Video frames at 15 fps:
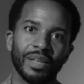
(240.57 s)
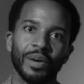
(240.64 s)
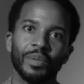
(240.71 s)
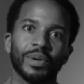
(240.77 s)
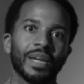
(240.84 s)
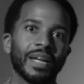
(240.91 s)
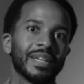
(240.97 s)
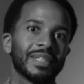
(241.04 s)
they
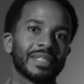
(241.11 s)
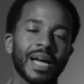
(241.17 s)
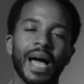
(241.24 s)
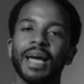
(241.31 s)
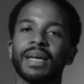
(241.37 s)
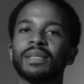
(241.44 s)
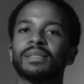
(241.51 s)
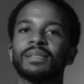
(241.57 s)
were like
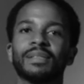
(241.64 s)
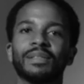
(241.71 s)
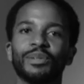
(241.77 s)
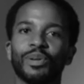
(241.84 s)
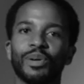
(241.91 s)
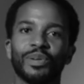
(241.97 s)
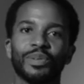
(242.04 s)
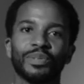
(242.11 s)
giants, you
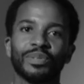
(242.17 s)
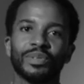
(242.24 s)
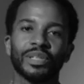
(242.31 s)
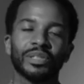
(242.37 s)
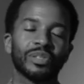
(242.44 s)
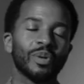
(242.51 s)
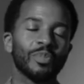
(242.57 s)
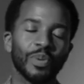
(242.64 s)
know,
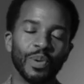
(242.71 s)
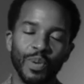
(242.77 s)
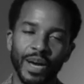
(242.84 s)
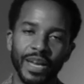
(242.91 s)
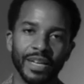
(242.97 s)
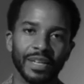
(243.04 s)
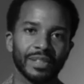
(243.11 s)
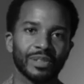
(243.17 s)
like so
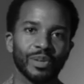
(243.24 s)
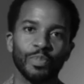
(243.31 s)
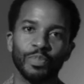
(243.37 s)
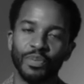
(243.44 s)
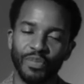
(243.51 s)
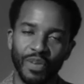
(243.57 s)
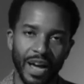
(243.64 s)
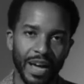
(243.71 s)
poetic, so
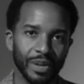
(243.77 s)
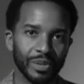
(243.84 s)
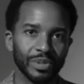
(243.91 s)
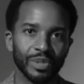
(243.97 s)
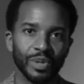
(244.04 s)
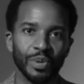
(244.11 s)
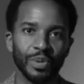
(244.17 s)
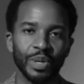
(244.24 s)

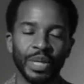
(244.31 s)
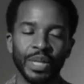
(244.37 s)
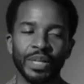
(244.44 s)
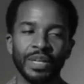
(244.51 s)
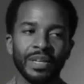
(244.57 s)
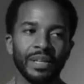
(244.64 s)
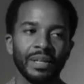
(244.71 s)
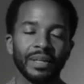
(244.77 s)
profound, so
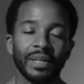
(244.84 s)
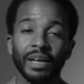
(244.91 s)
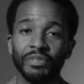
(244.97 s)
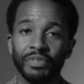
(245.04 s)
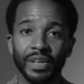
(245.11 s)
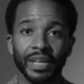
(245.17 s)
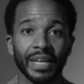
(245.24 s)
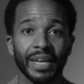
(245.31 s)

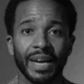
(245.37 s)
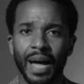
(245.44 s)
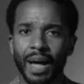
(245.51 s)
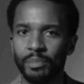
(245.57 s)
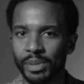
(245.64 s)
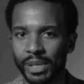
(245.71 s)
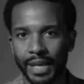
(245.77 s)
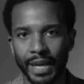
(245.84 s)
loving and
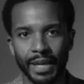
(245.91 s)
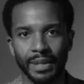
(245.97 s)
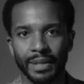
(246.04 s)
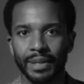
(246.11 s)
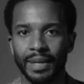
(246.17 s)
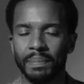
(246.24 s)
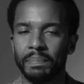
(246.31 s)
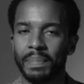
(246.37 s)

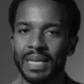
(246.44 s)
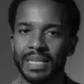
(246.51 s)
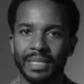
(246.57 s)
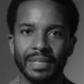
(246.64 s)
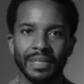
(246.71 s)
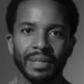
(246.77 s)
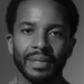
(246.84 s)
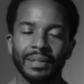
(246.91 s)
complicated and
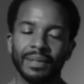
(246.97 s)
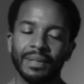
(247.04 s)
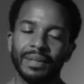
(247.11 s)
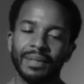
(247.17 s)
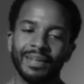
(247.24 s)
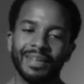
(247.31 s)
messy. And